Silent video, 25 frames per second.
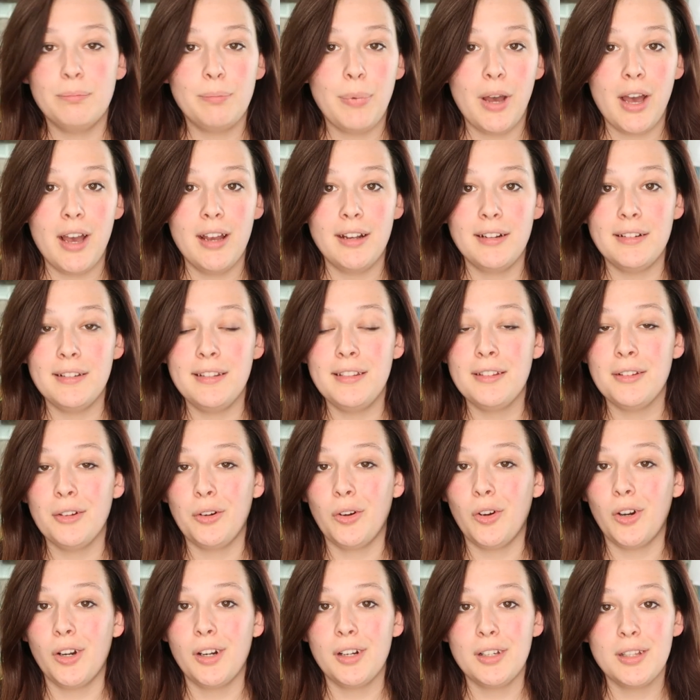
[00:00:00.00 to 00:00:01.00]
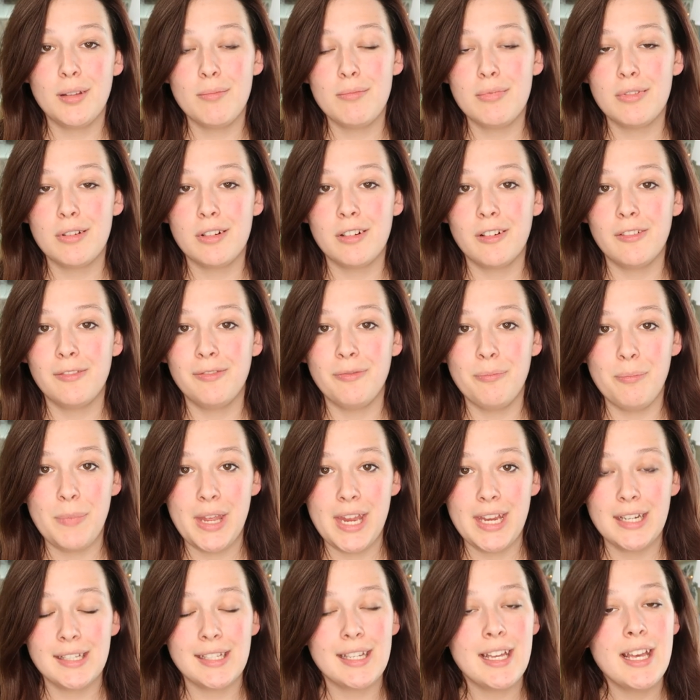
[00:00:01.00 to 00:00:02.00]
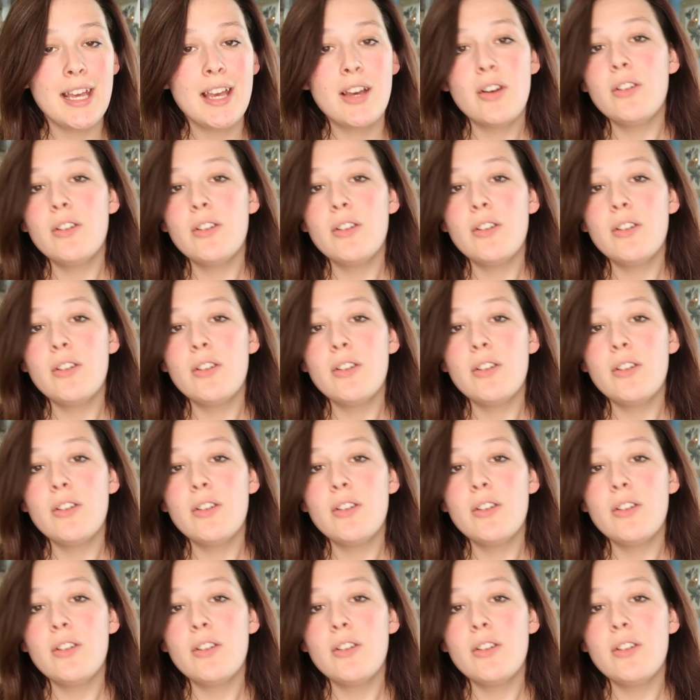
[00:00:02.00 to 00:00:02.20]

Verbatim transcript: bugs or some sort of meat